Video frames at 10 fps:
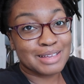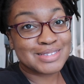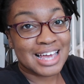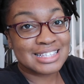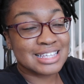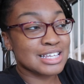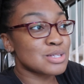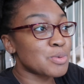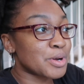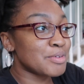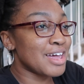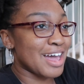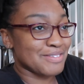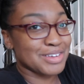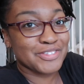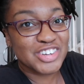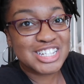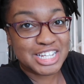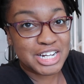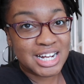keeps asking is, what are we having for
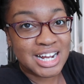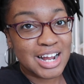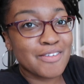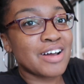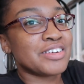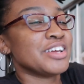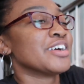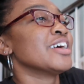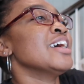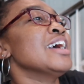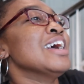dinner around here?